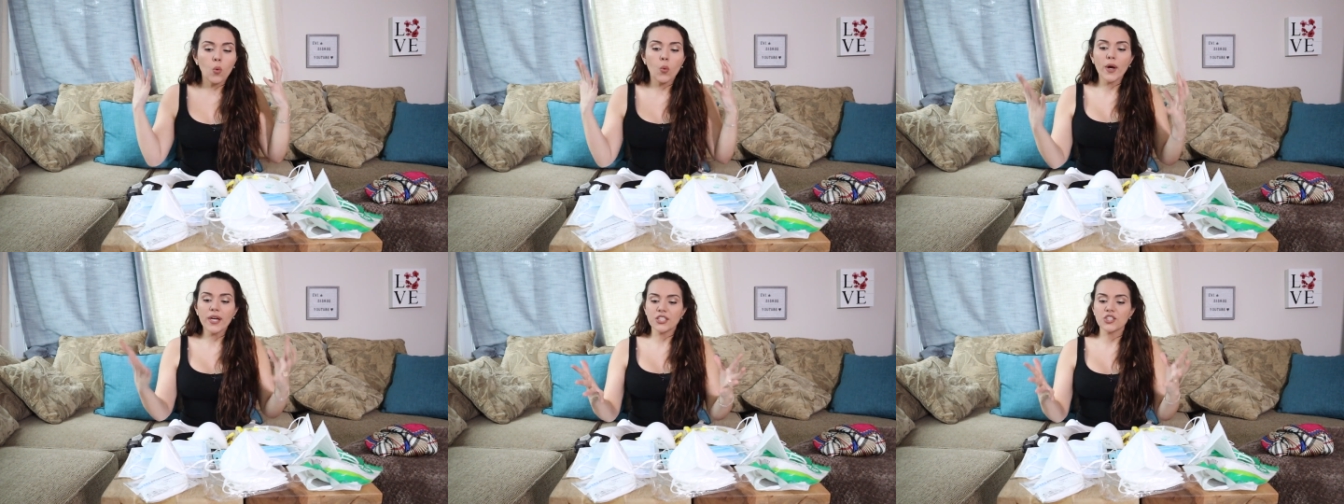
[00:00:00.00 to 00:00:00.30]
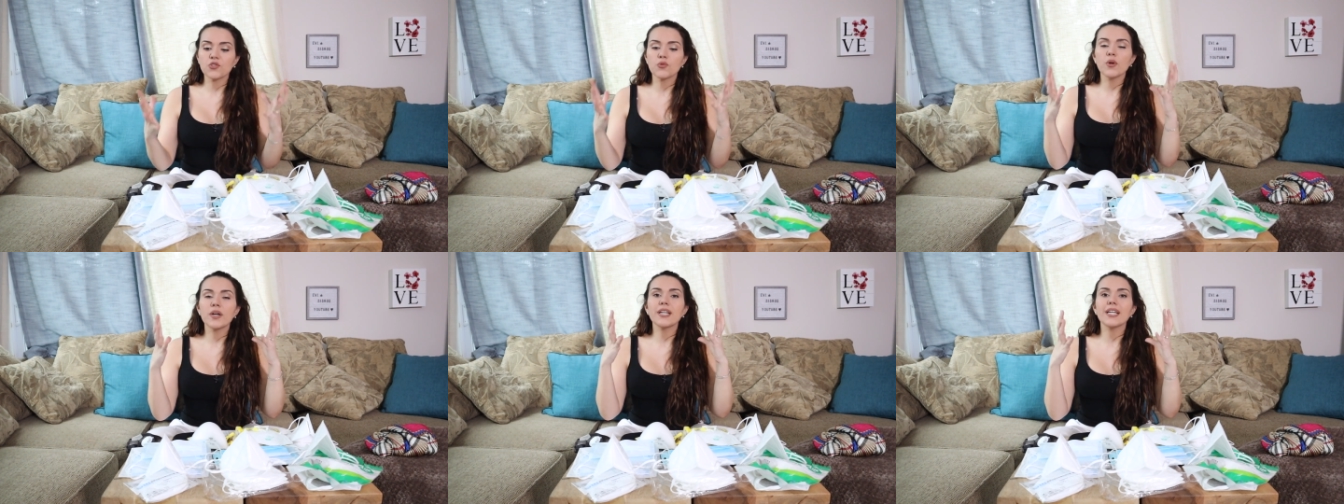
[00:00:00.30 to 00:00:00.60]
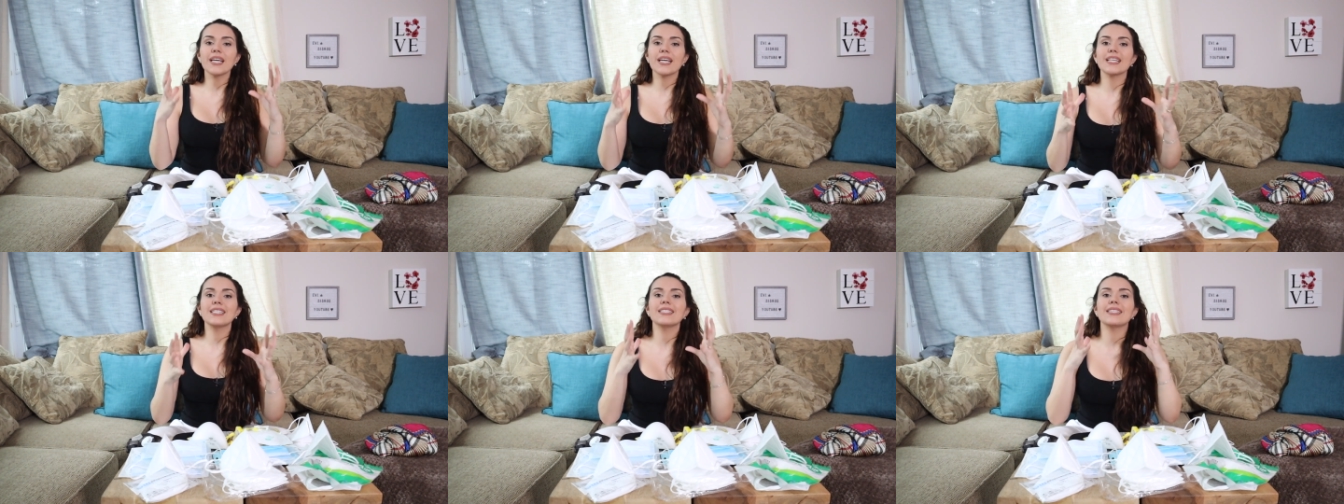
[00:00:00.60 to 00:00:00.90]
Which
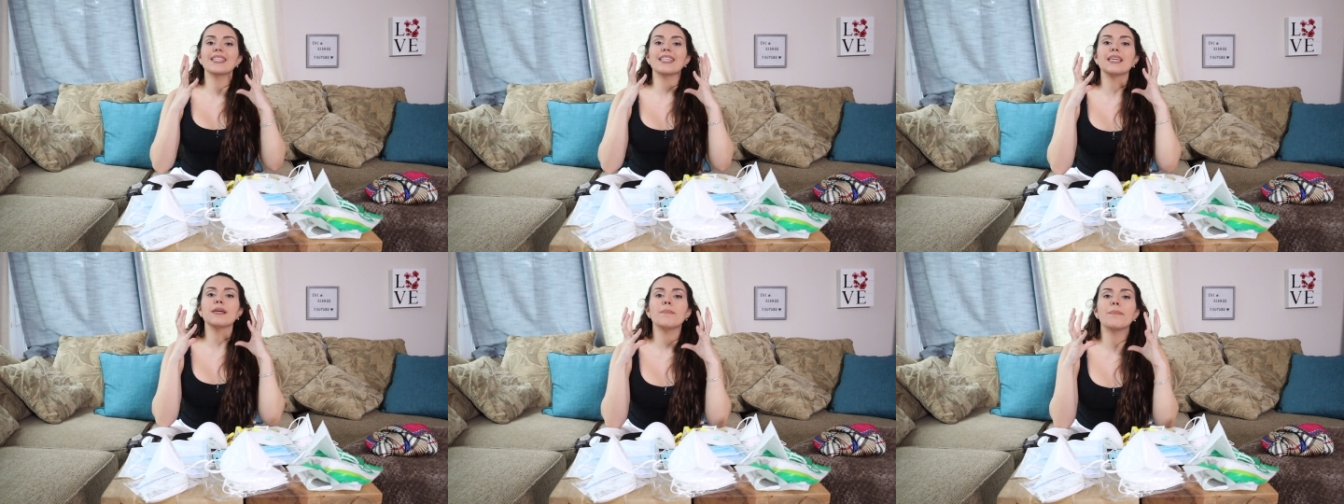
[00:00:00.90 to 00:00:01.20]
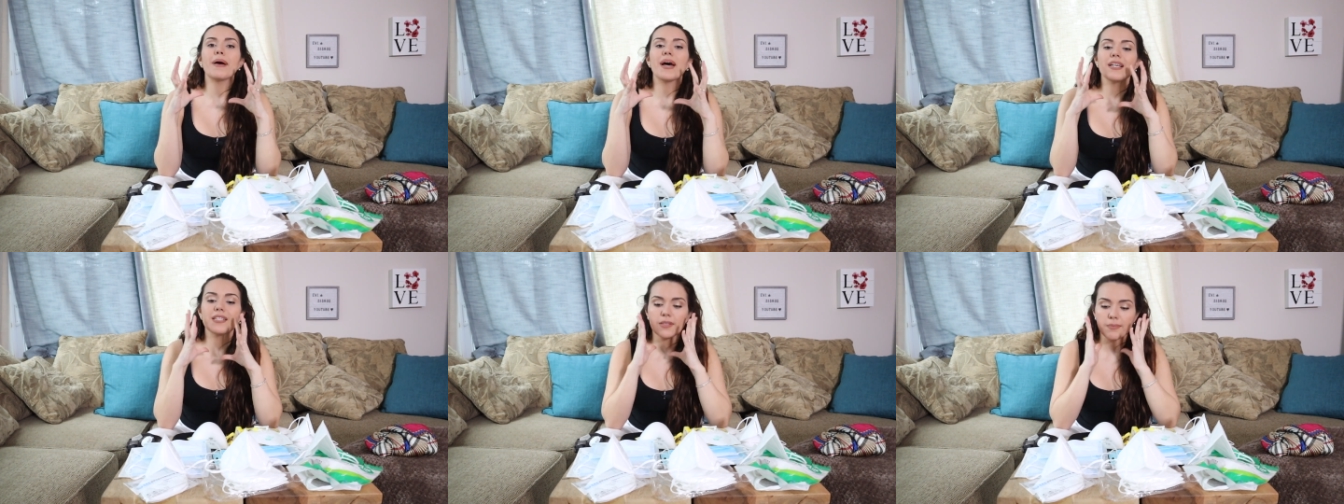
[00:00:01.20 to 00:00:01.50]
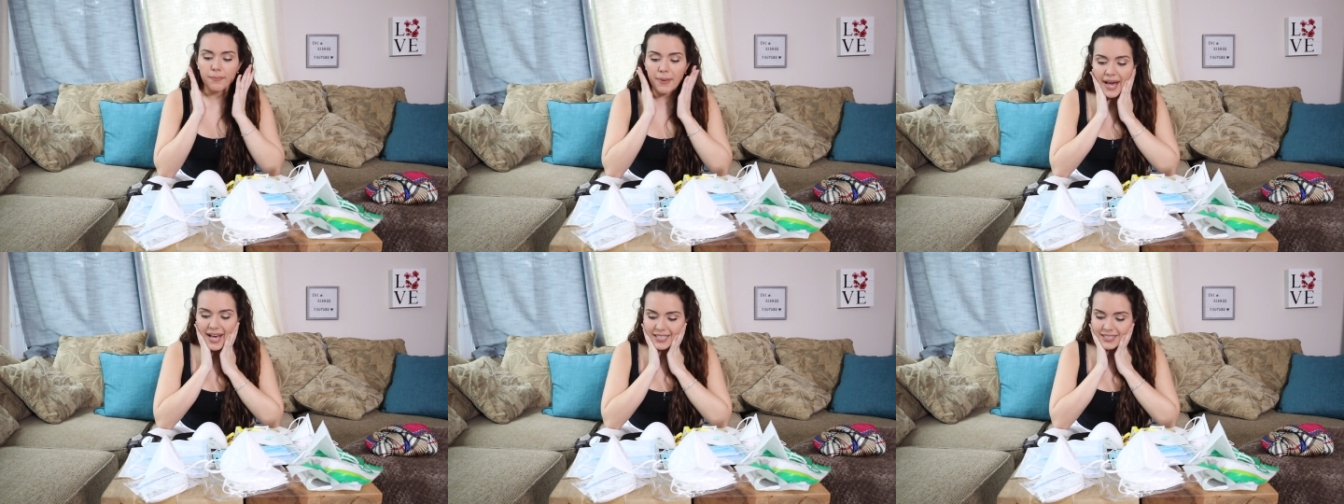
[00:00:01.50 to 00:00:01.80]
one is the
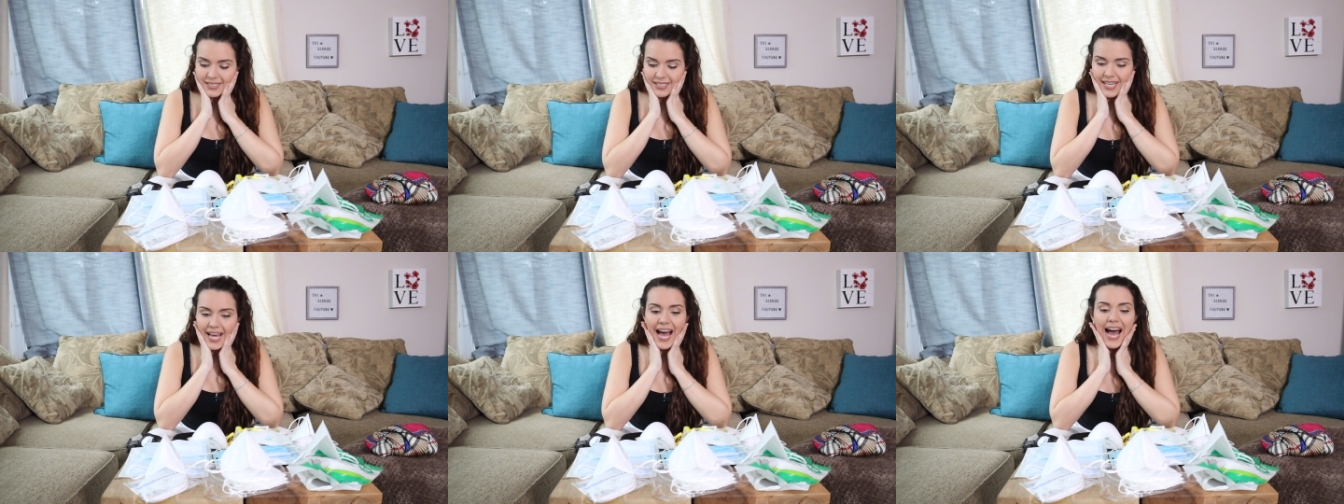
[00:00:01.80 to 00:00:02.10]
best mask